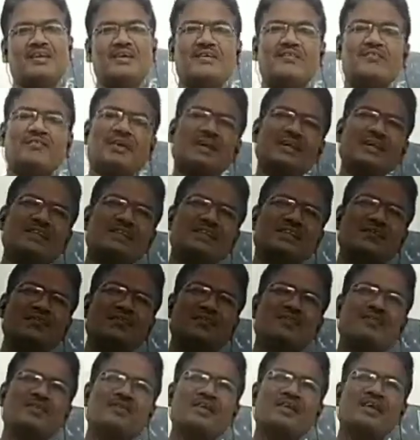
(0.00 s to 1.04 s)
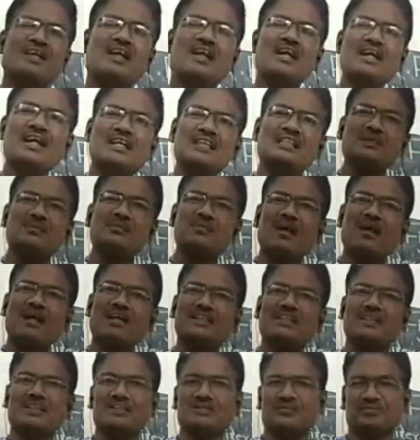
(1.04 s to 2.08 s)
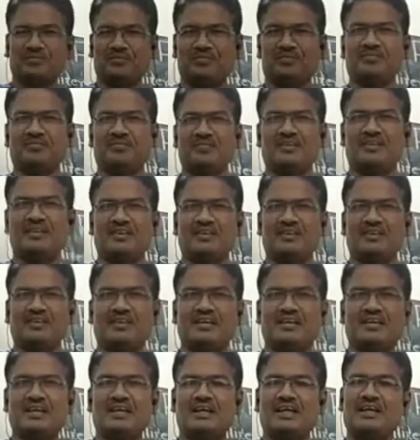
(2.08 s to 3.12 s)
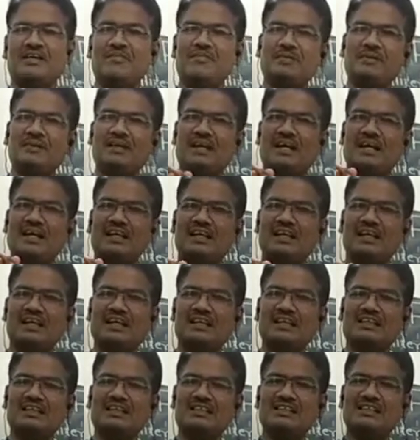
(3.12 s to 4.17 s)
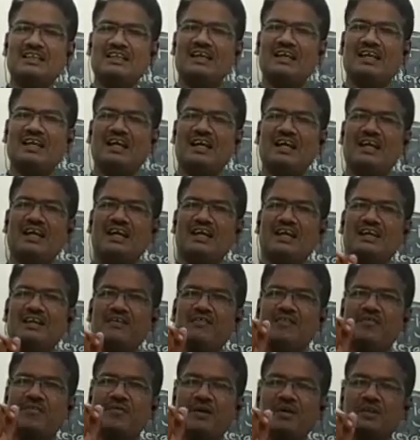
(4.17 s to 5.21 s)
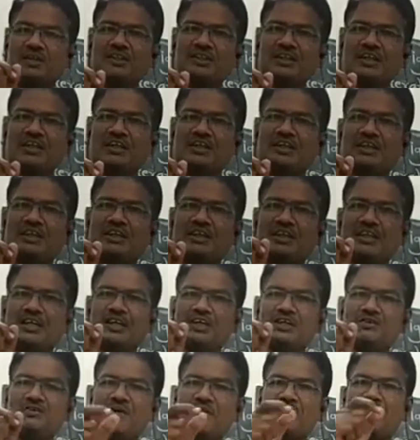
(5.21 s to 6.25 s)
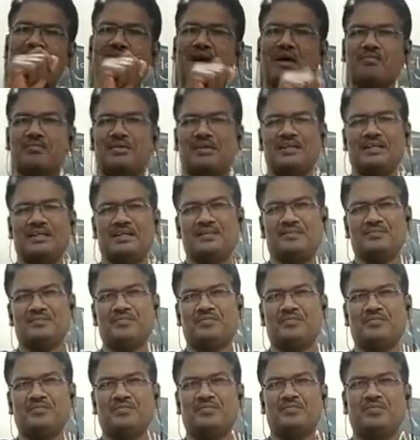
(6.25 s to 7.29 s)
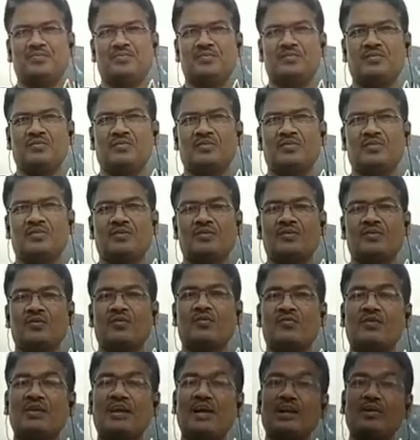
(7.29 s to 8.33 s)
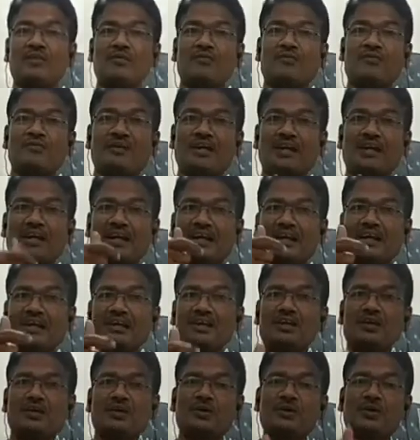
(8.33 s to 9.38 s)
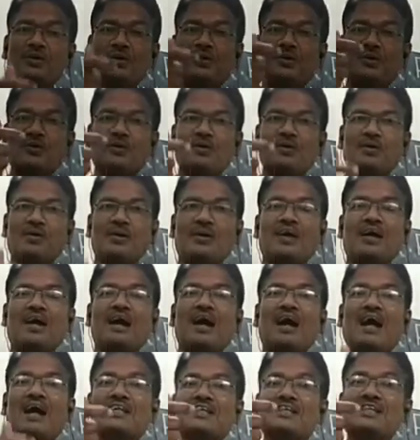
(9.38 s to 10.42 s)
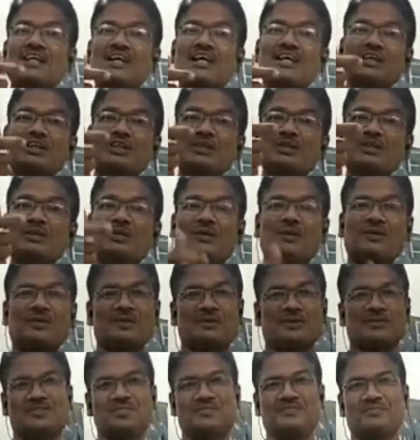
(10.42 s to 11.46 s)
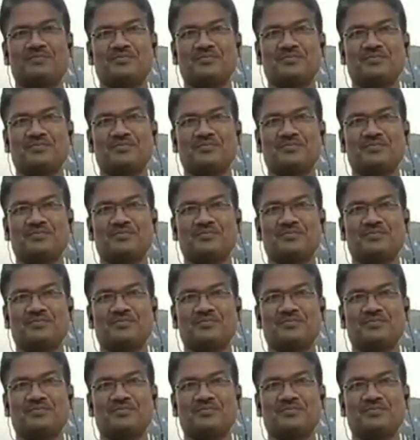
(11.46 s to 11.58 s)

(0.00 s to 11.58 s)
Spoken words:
Friends, let us imagine if there is any function in your family, we are wearing new attractive clothes.